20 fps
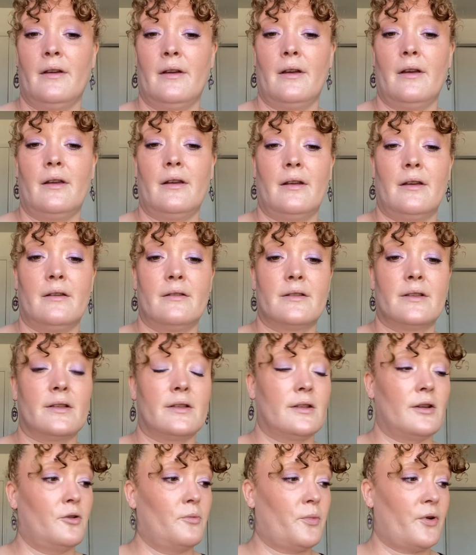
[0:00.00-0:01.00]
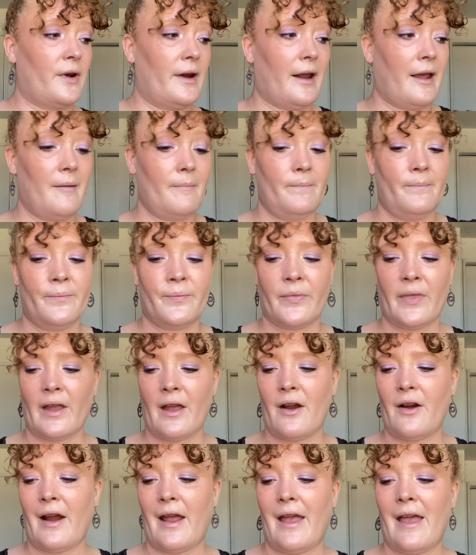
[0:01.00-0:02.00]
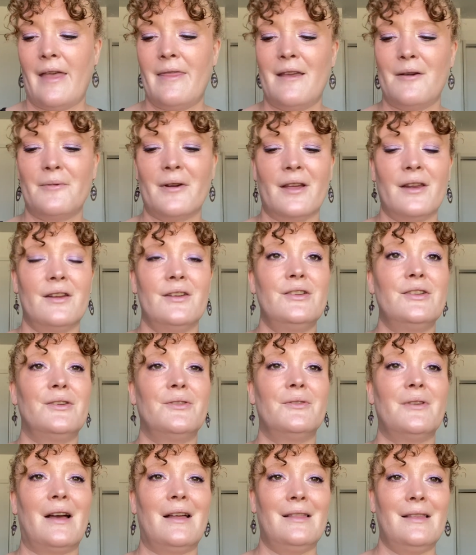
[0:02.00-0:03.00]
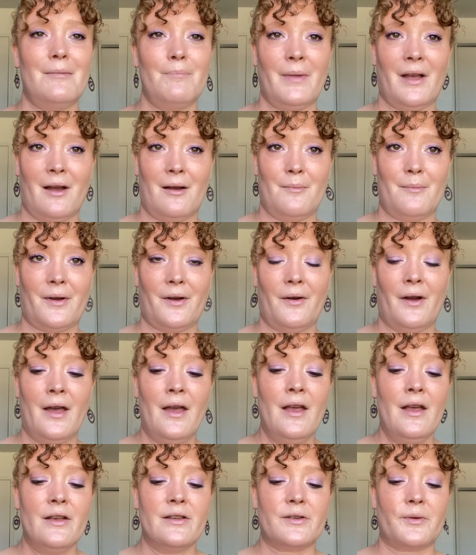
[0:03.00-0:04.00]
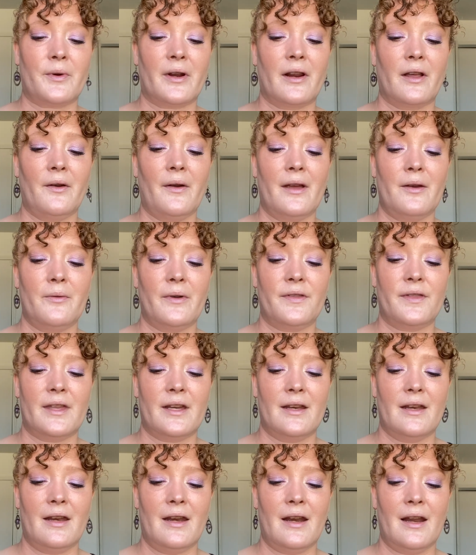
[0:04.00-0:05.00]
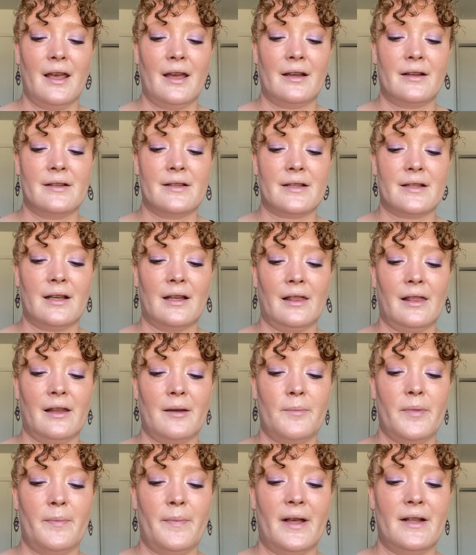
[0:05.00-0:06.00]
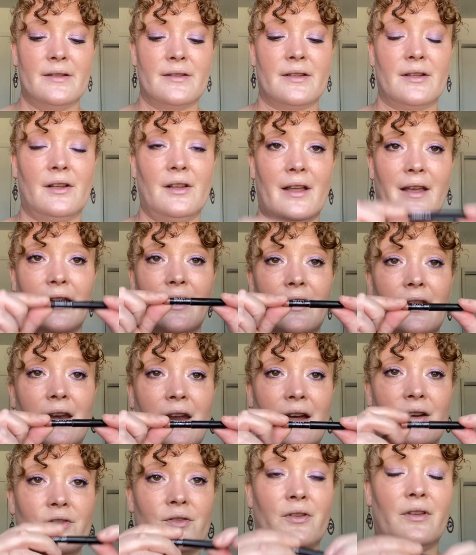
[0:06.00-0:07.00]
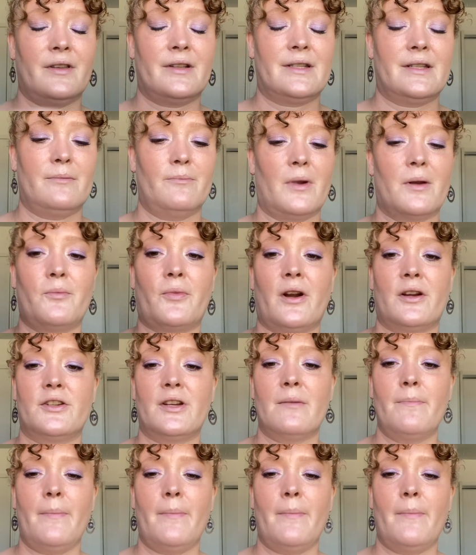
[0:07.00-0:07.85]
And it is so pretty. All right, and then we're gonna do a lip combo. So we're gonna go in with the NYX lip pencil in Natural. This is my Project